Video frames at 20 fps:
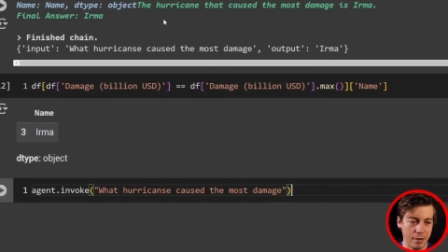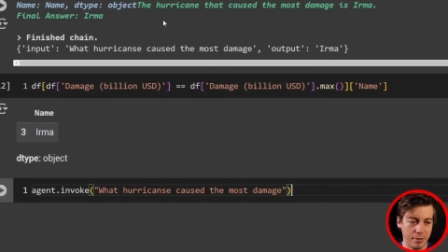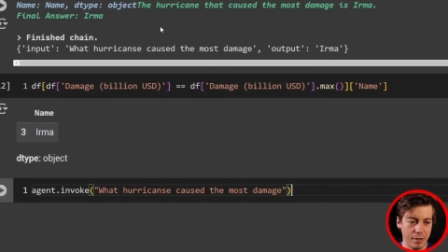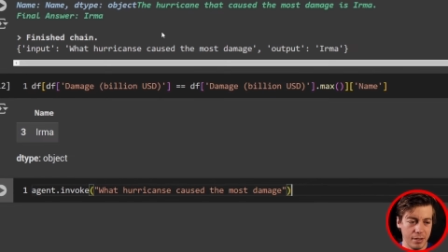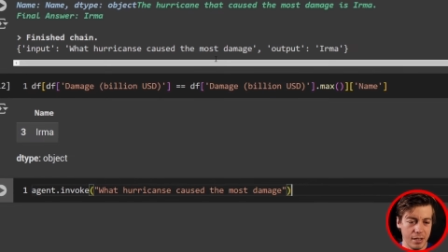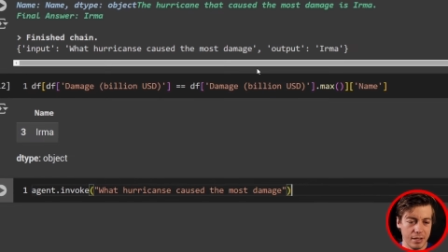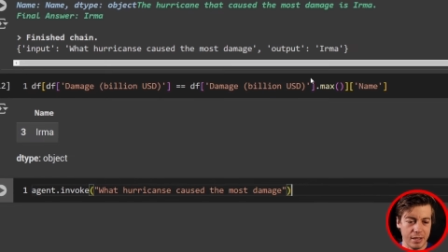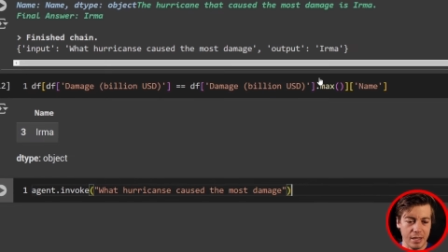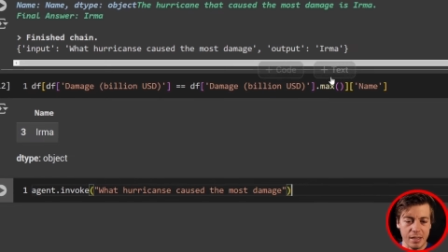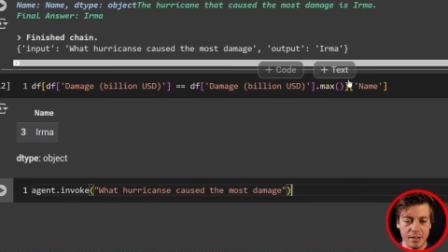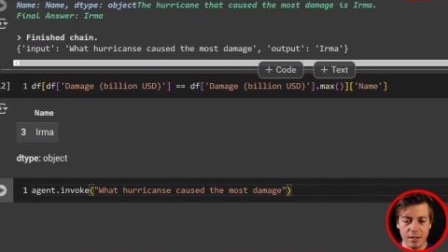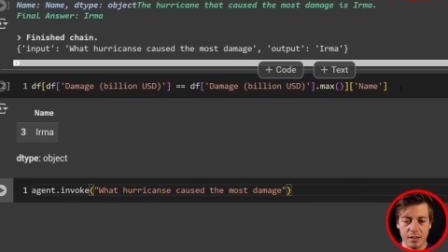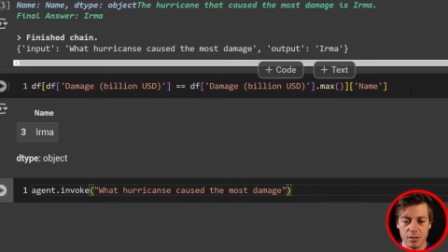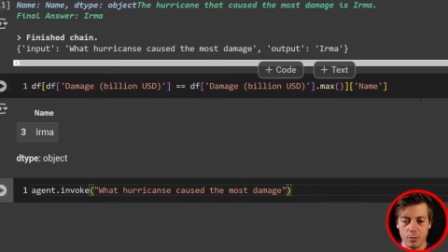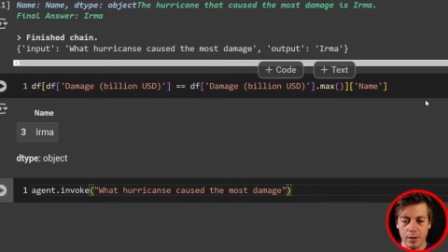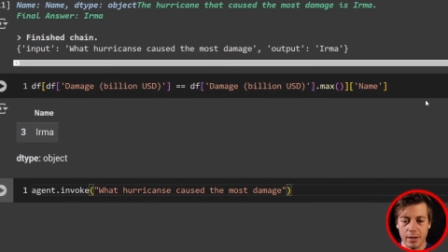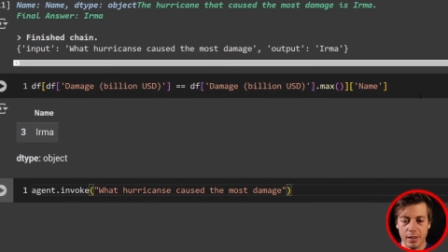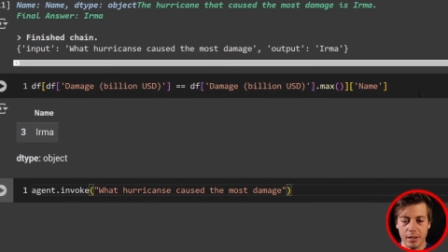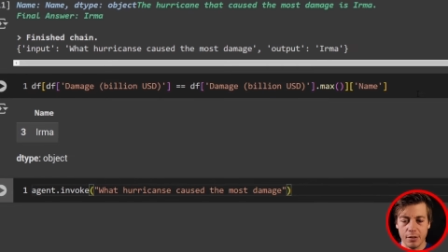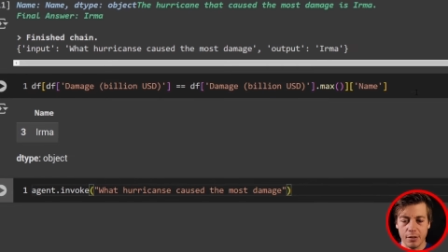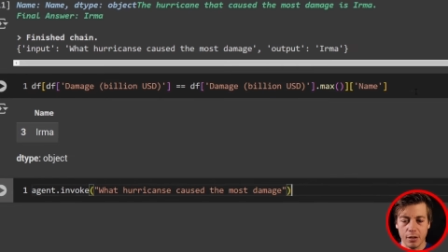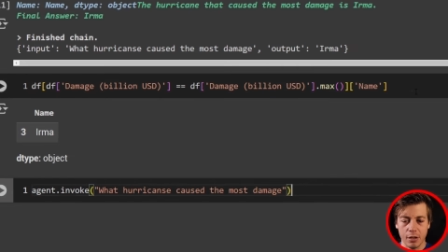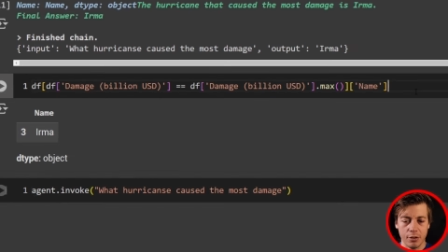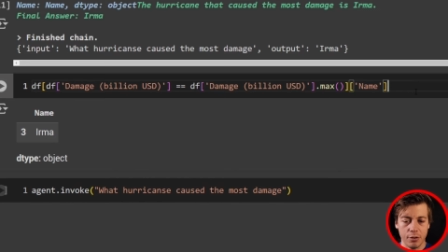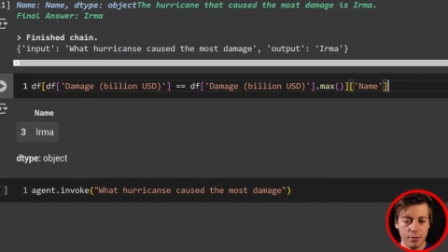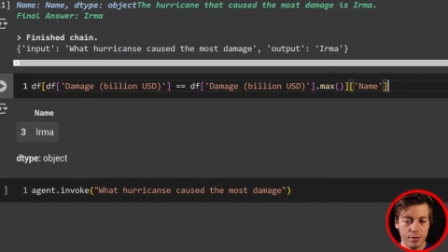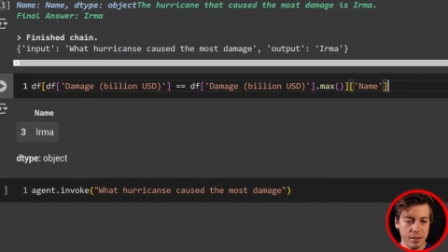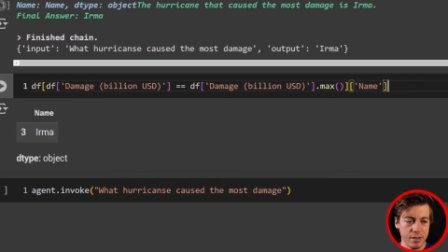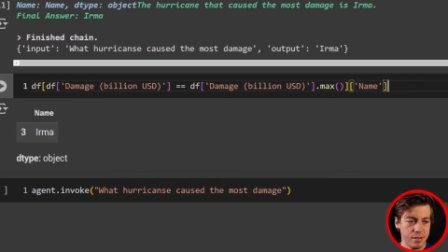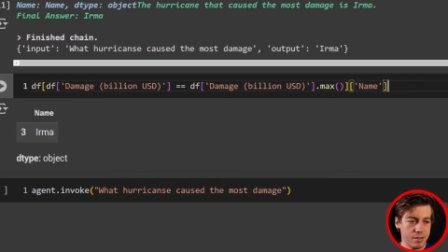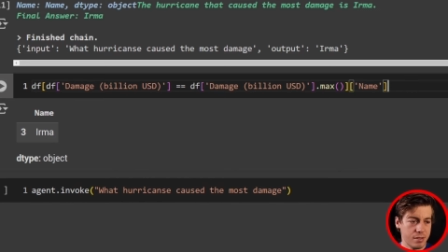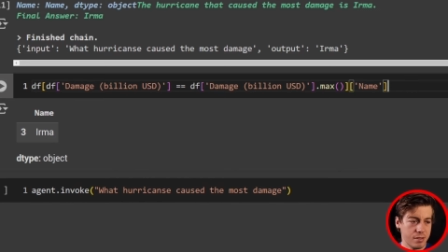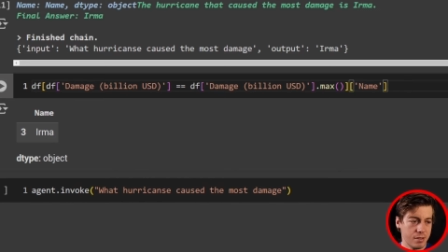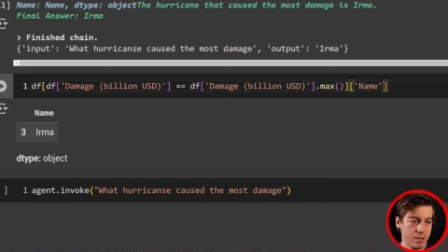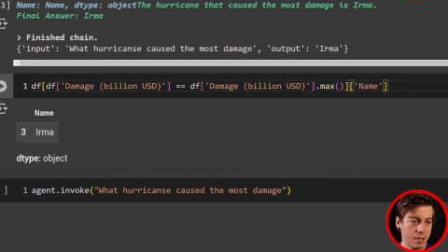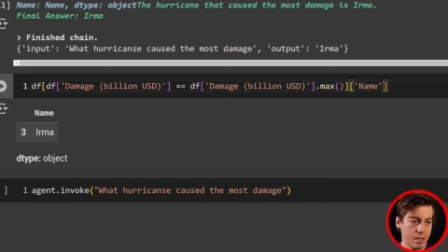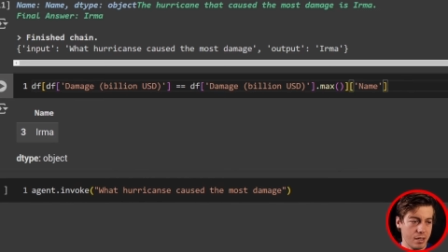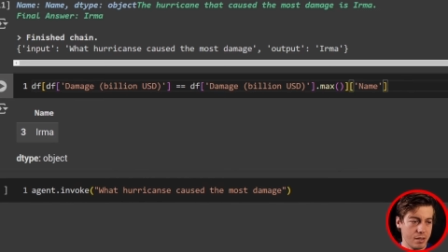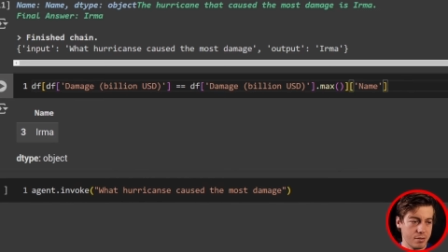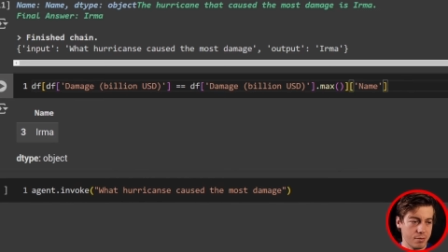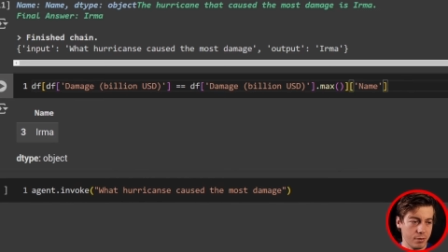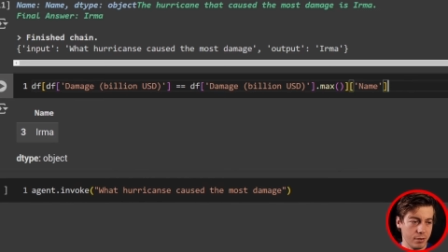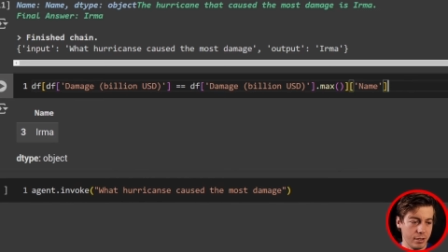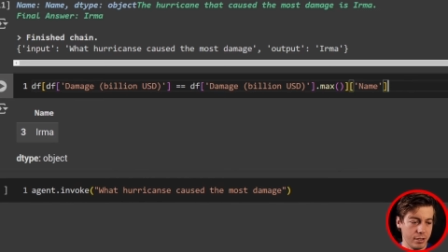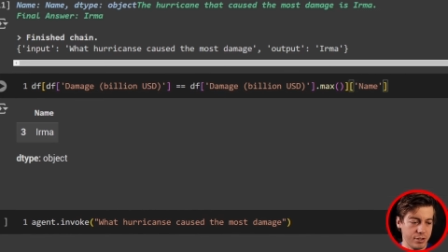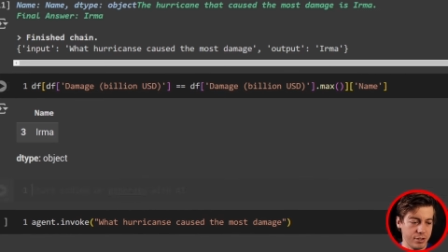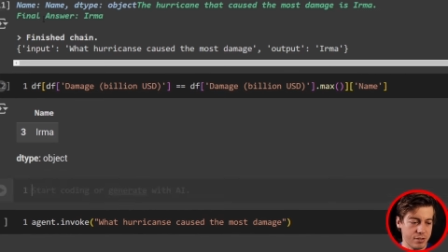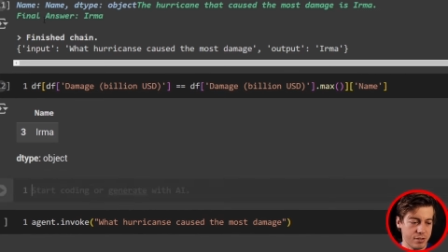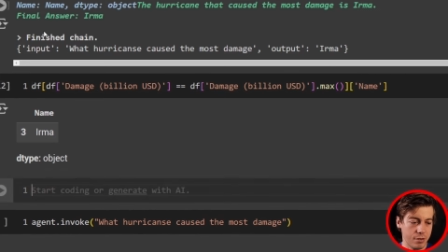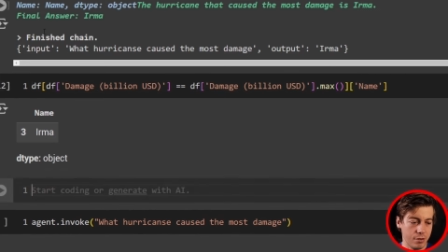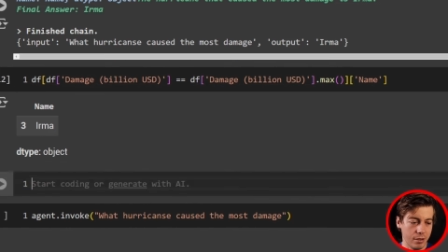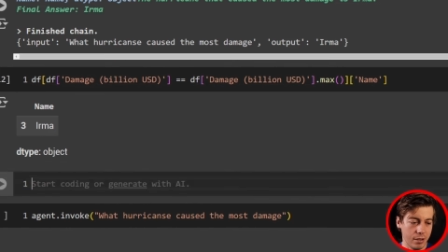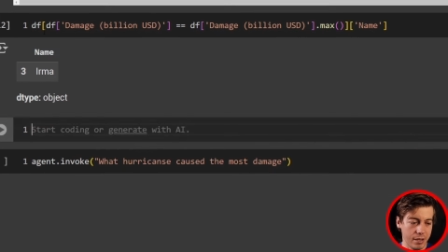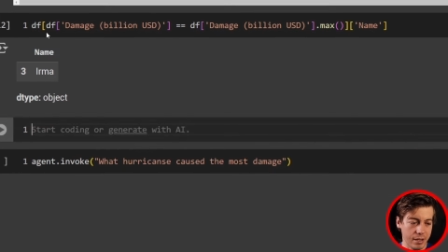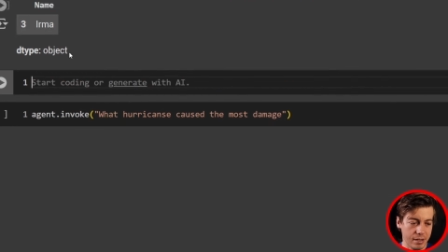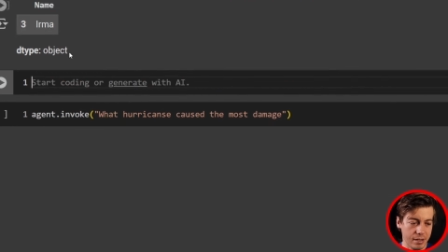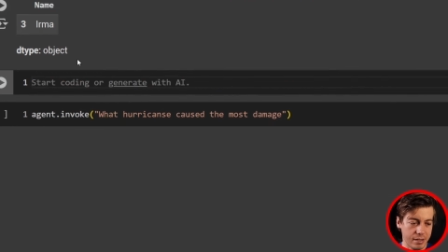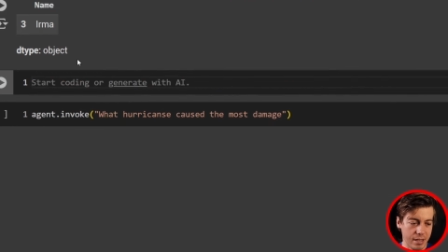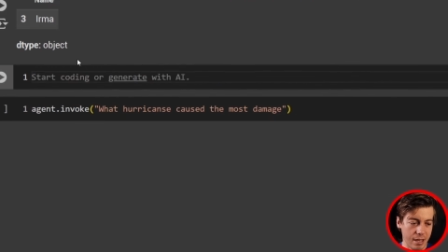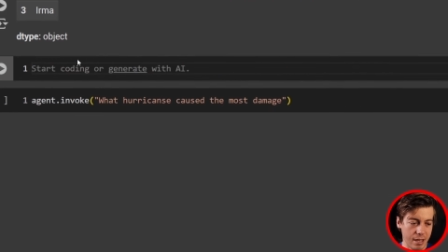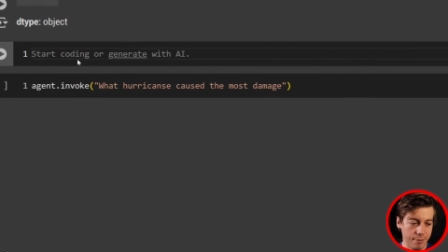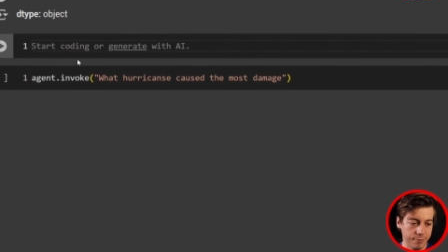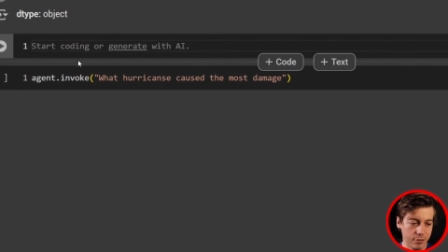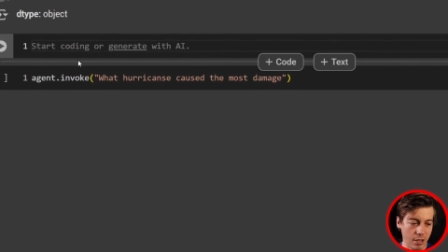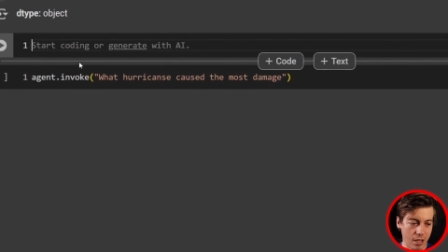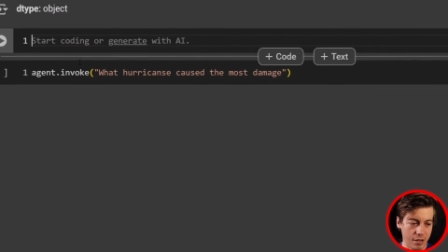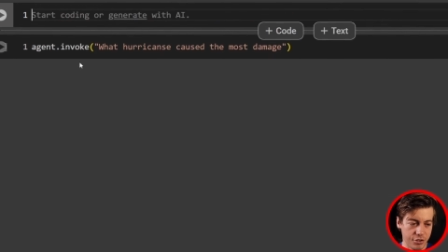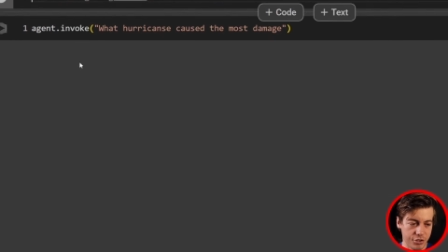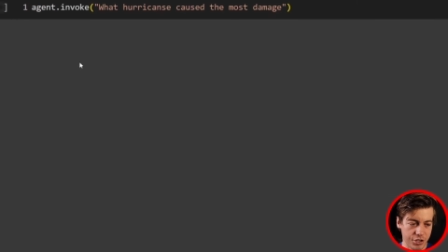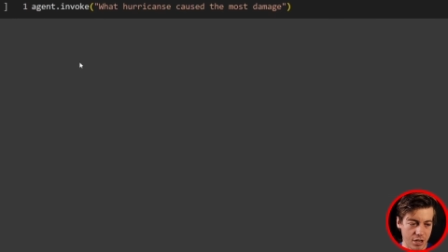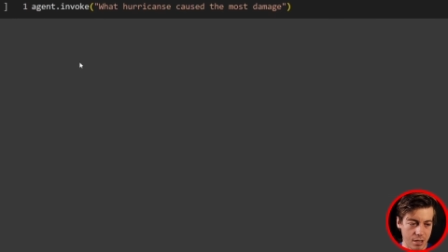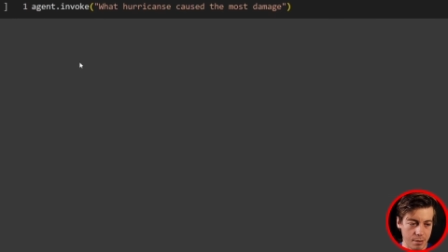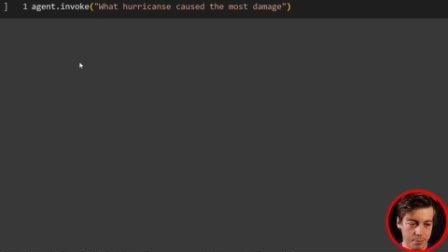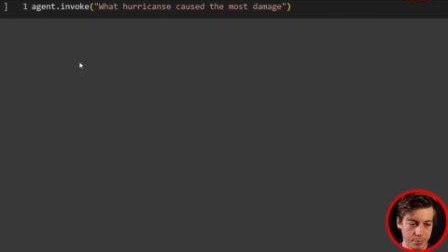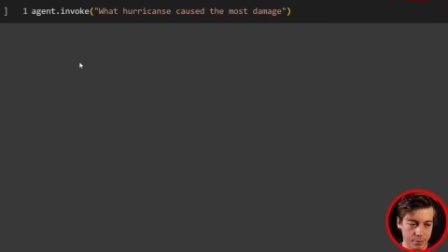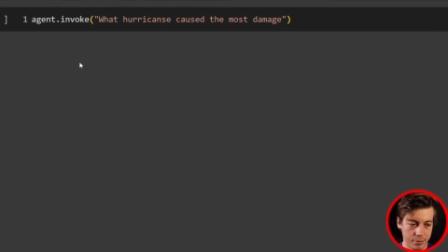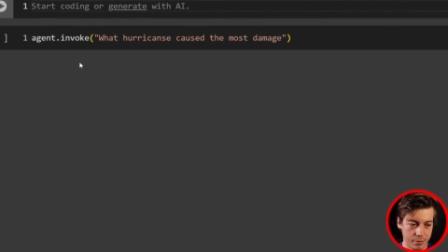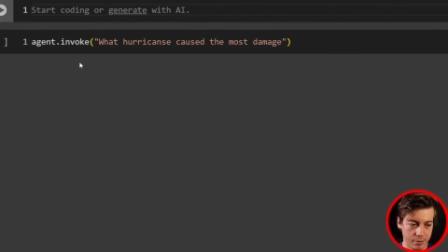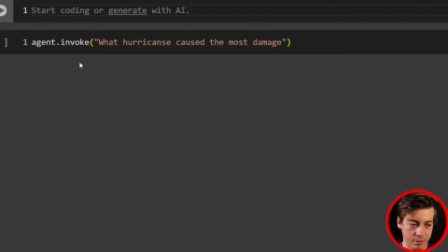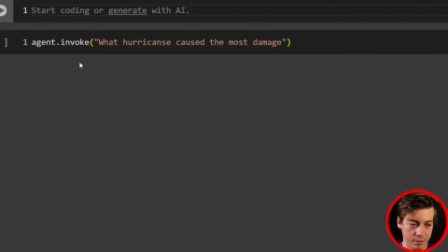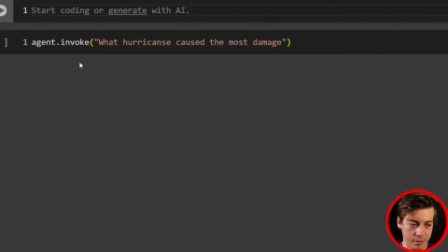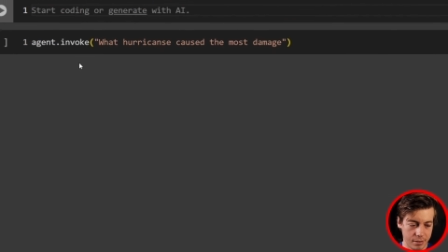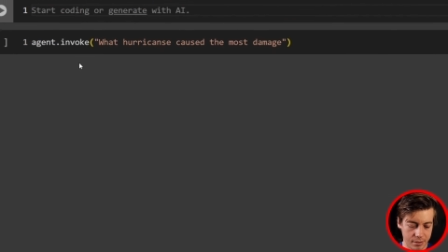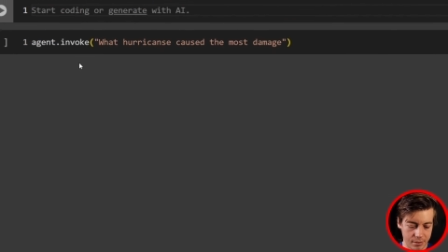Now the easiest way that you can do this is really just do like a df.shape,